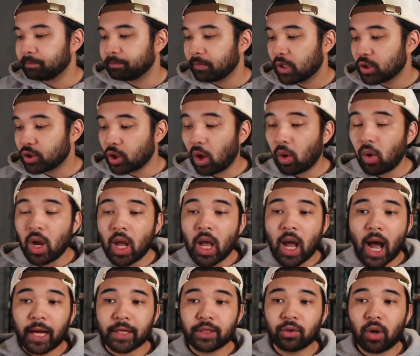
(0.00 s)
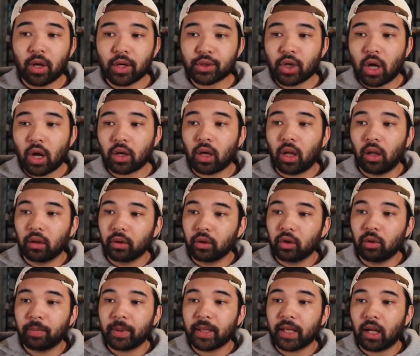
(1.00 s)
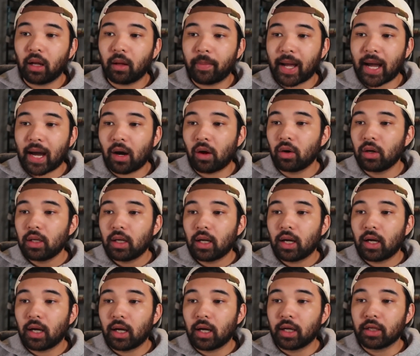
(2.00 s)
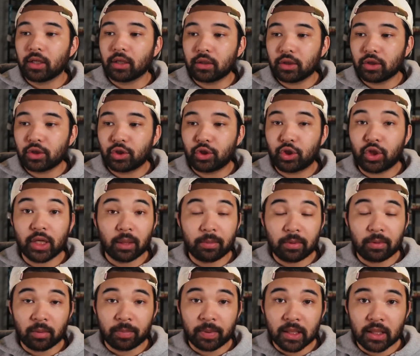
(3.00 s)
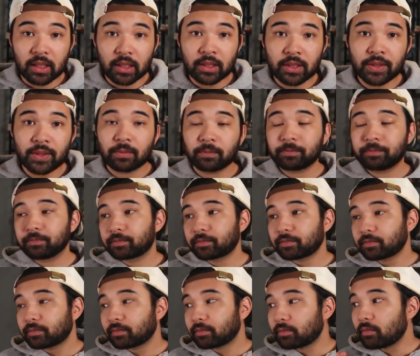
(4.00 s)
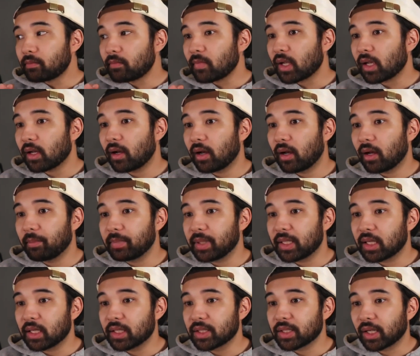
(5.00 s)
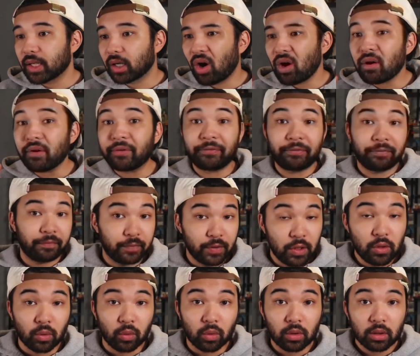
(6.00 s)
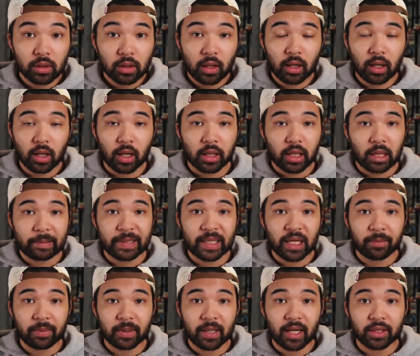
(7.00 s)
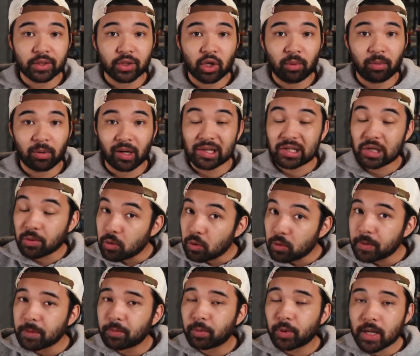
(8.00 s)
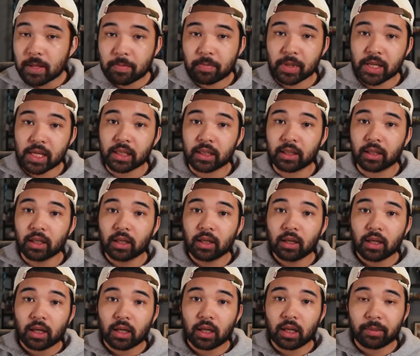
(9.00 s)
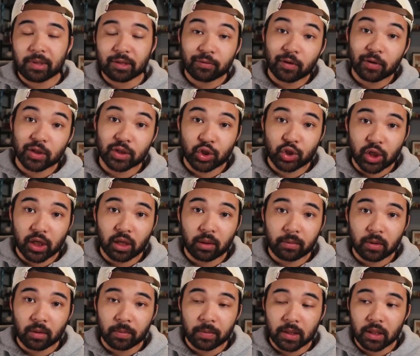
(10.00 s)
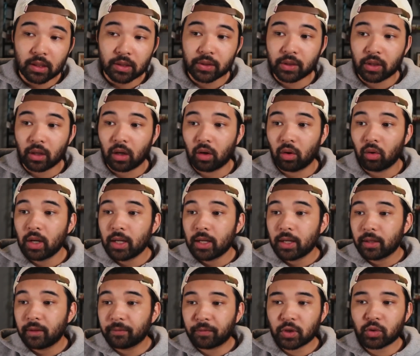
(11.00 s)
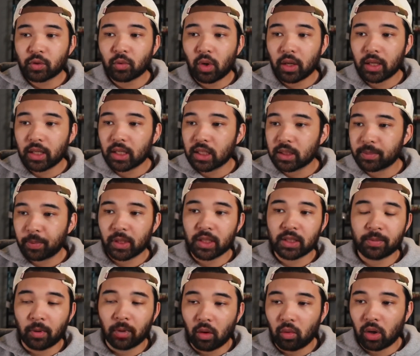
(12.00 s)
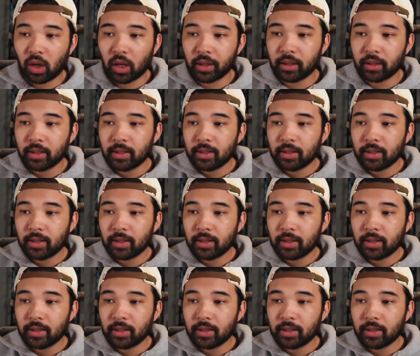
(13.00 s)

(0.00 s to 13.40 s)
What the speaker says: So I do want to talk a little bit about GWPs, because there are a few coming up in October. October will be pretty big as far as GWPs go. The first one is a pretty small one.